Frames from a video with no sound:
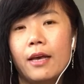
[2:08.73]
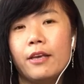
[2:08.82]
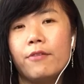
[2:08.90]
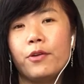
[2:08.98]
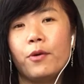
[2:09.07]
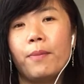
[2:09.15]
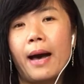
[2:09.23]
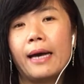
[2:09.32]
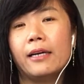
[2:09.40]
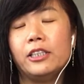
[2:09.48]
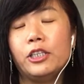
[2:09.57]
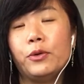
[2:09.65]
If you buy
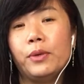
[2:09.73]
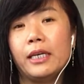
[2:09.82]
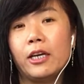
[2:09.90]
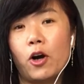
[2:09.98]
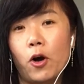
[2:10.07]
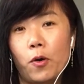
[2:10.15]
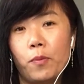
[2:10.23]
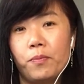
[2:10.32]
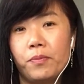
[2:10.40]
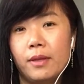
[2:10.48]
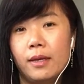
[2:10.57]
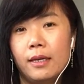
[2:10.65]
a newly home,
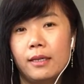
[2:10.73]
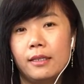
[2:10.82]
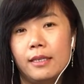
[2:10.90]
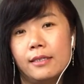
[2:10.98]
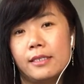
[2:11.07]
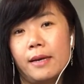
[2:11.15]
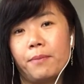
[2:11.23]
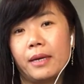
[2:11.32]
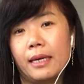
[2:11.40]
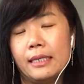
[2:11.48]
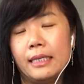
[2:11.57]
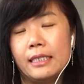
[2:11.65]
there are some
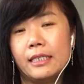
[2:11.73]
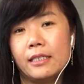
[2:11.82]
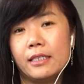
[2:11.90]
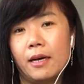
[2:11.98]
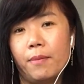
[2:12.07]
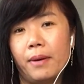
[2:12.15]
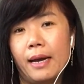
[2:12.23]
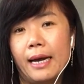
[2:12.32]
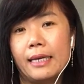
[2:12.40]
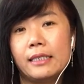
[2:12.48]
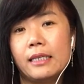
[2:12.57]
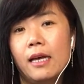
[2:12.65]
conditions
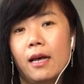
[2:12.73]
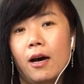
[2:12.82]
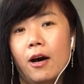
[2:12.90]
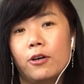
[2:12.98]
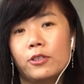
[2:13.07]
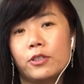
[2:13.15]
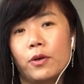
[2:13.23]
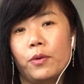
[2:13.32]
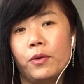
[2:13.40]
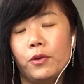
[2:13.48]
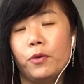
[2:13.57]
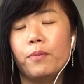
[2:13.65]
applies.
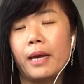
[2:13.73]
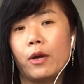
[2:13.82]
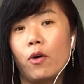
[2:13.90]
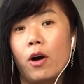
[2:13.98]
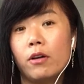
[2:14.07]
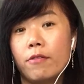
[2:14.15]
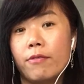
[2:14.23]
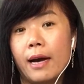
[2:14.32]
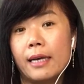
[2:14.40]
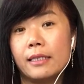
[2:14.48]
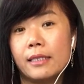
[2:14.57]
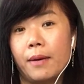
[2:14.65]
Also, you may
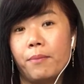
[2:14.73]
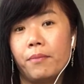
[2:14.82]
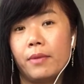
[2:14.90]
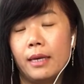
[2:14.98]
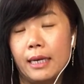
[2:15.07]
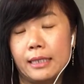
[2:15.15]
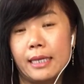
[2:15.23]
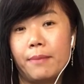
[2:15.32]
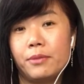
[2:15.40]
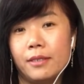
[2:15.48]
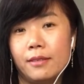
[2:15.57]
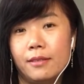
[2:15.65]
qualify some
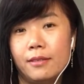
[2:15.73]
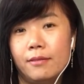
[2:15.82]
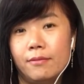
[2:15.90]
exceptions.